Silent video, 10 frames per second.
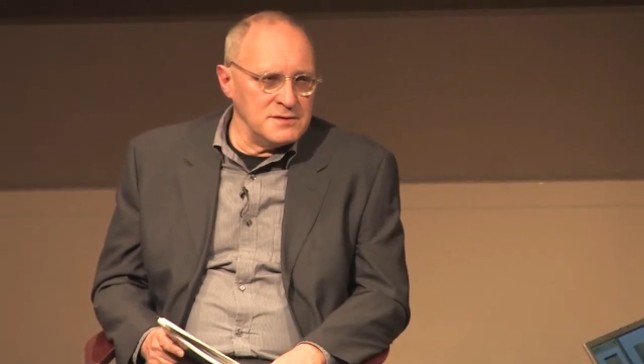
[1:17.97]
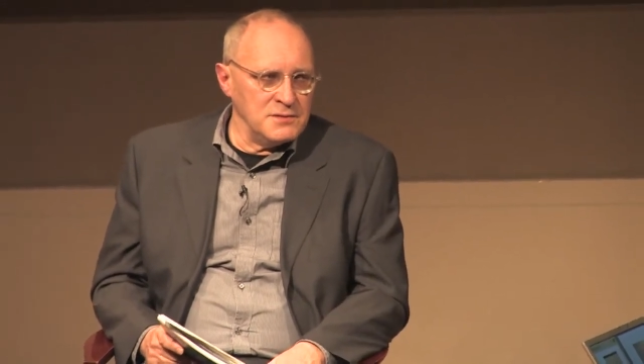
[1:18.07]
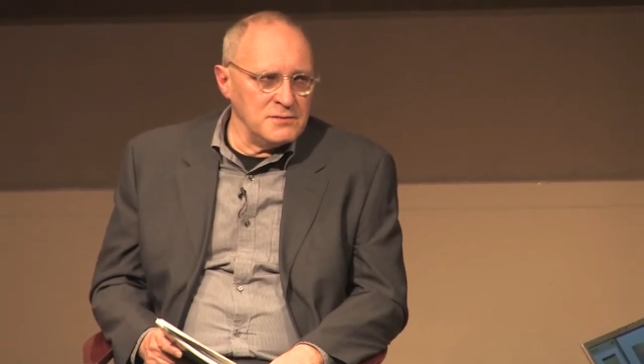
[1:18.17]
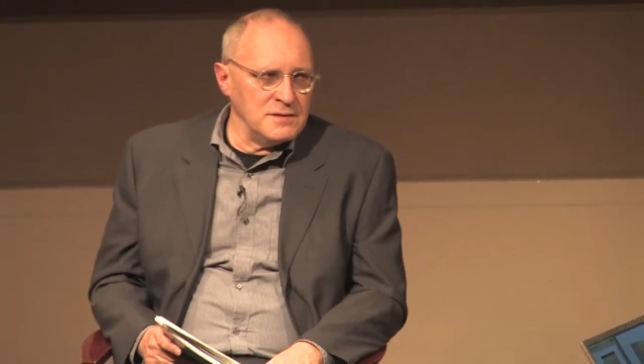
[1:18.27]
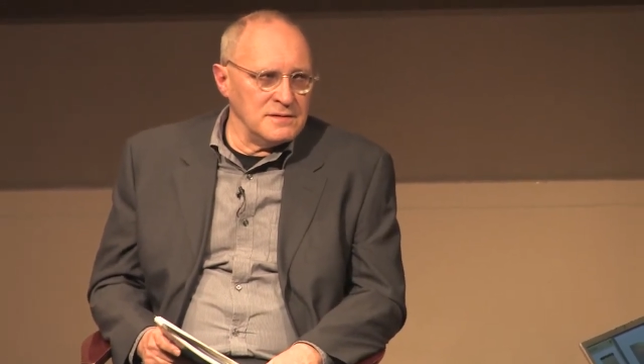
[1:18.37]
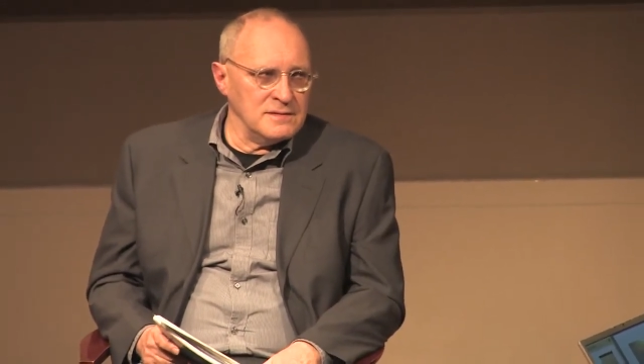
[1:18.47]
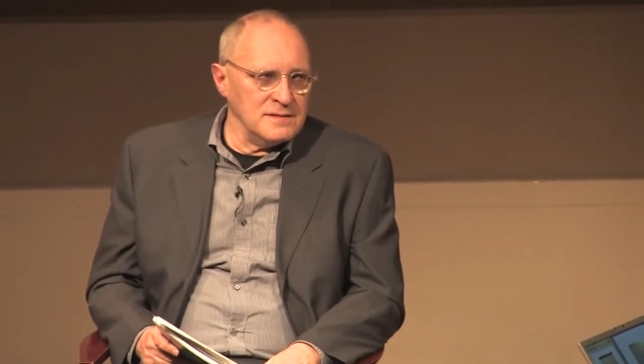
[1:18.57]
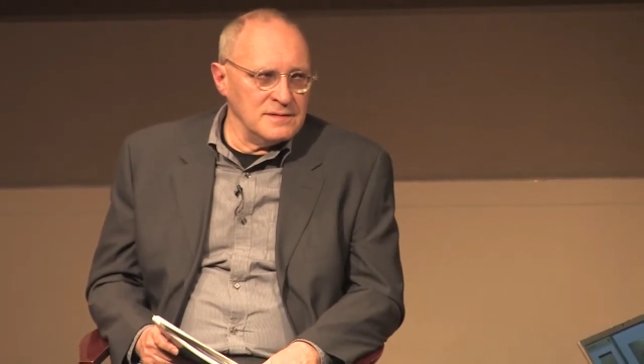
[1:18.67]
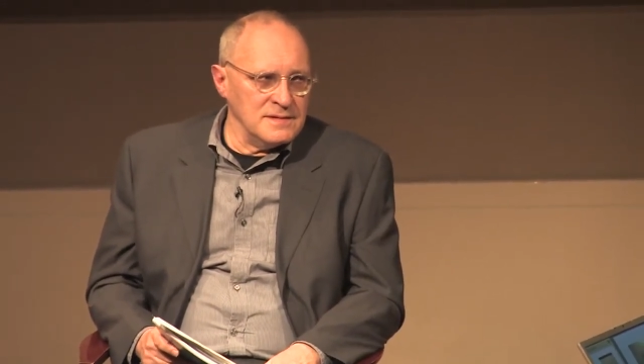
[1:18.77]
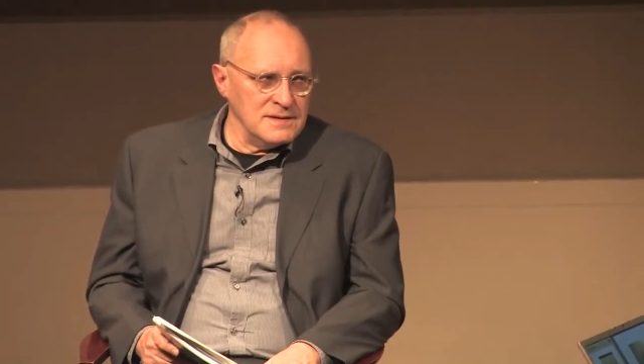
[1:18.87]

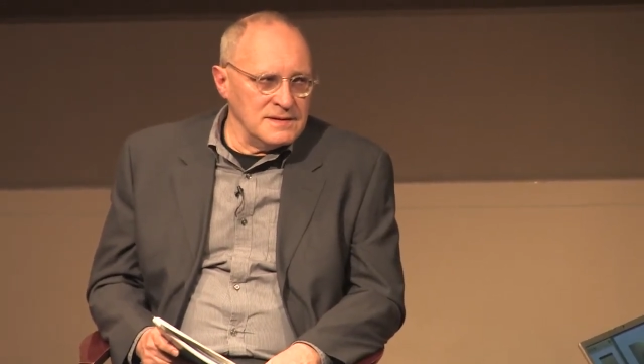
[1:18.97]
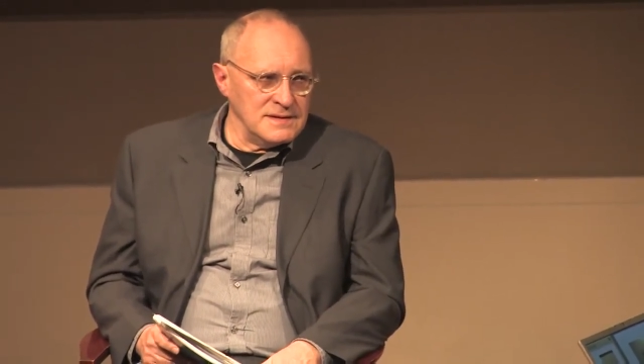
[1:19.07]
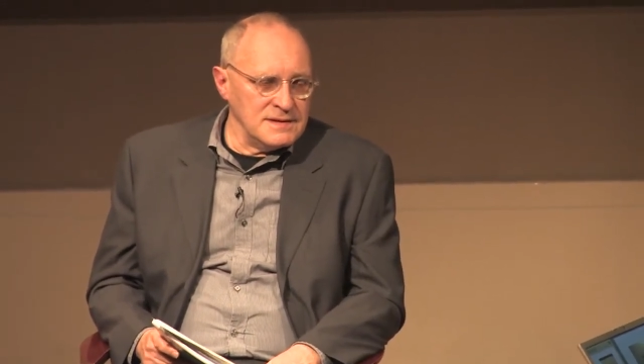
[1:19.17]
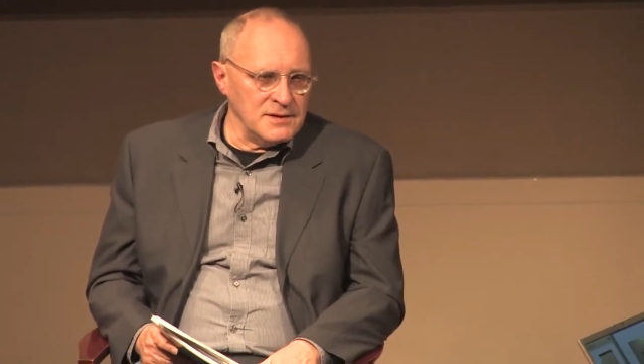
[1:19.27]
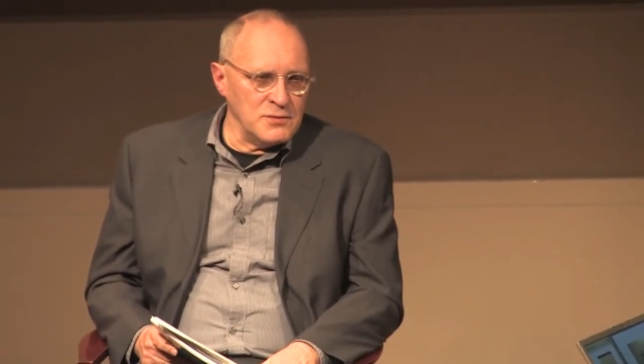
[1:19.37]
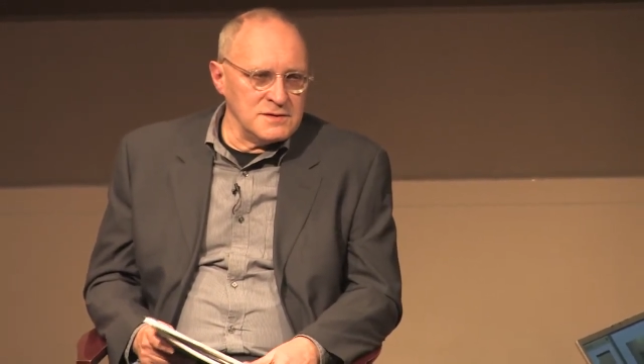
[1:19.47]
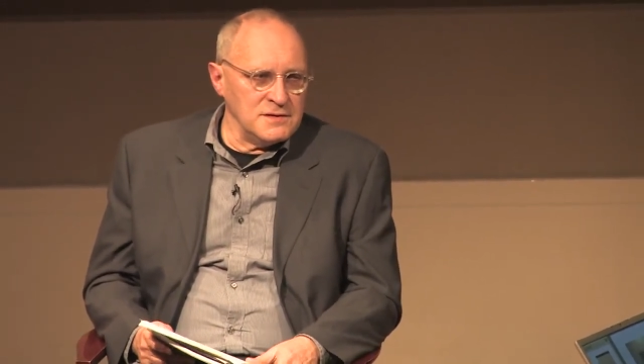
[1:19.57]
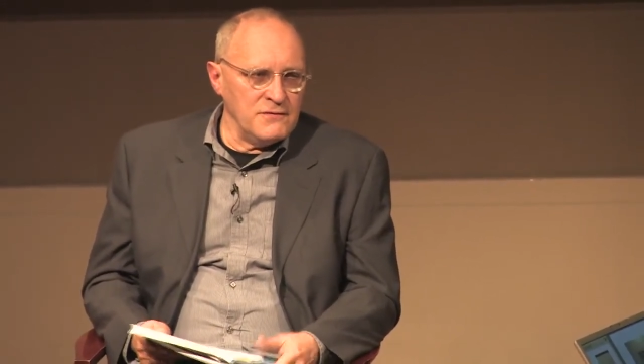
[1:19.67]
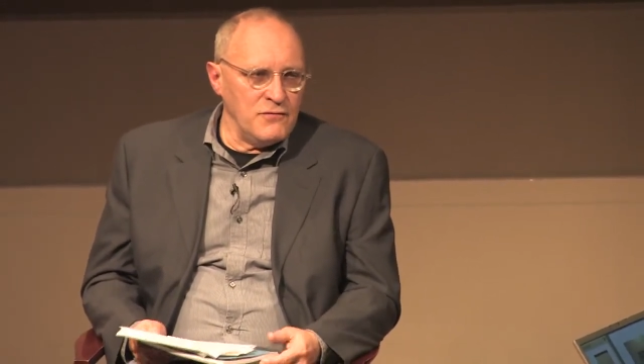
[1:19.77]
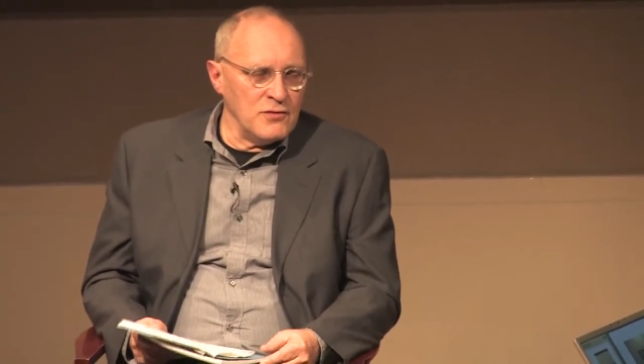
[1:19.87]
there wasn't
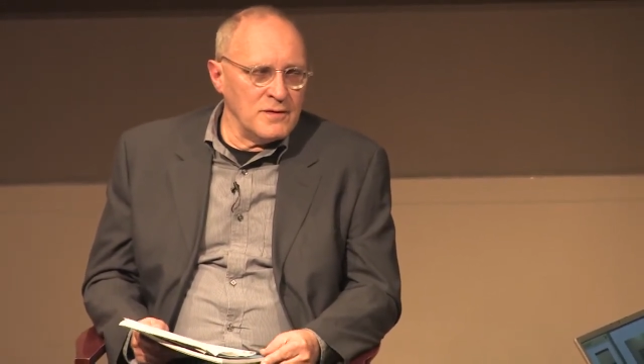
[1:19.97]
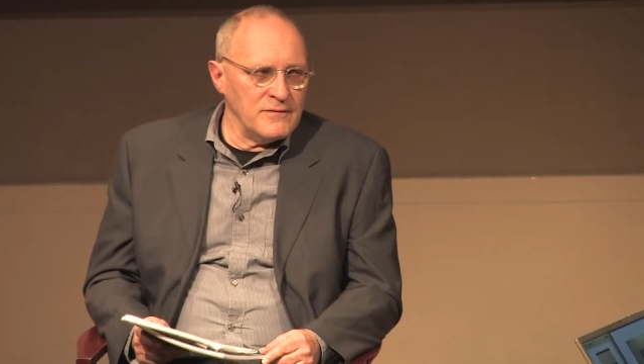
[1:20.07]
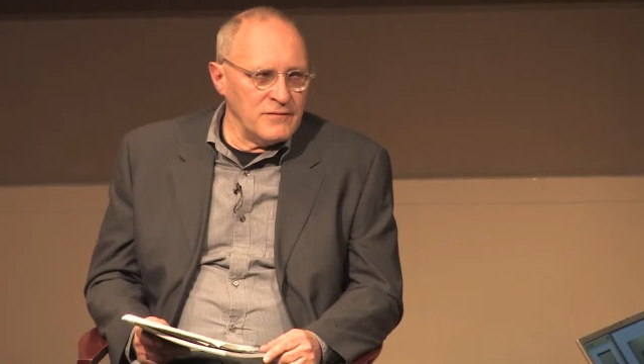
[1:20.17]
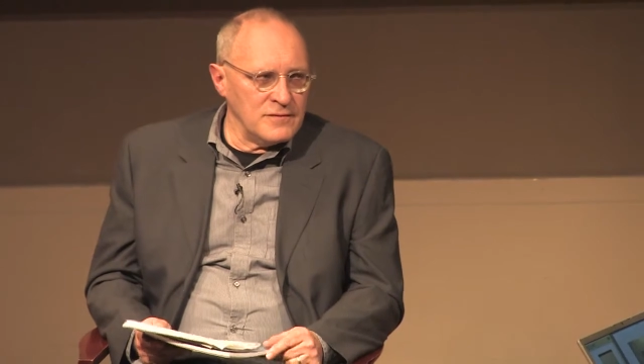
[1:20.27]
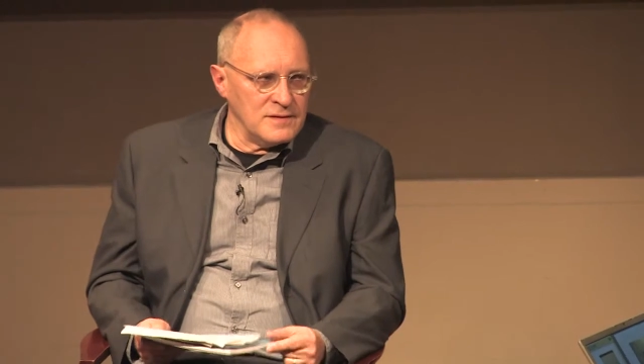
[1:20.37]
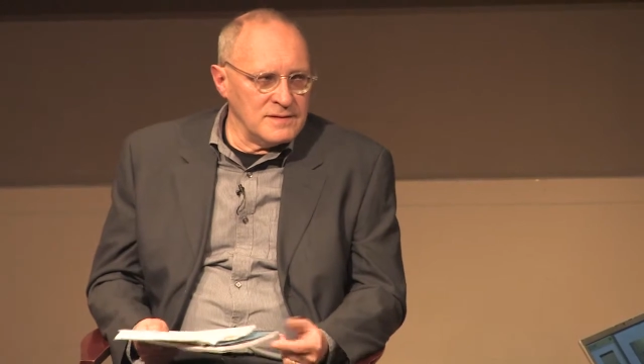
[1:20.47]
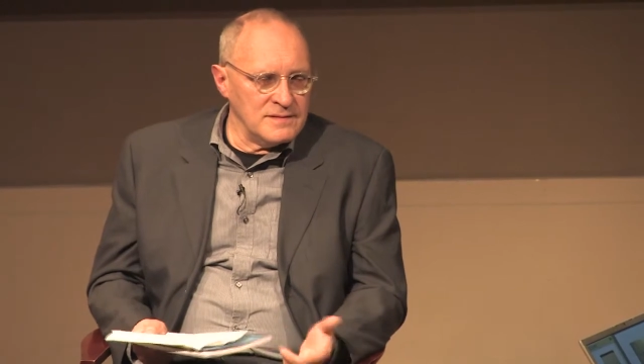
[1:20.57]
a forum for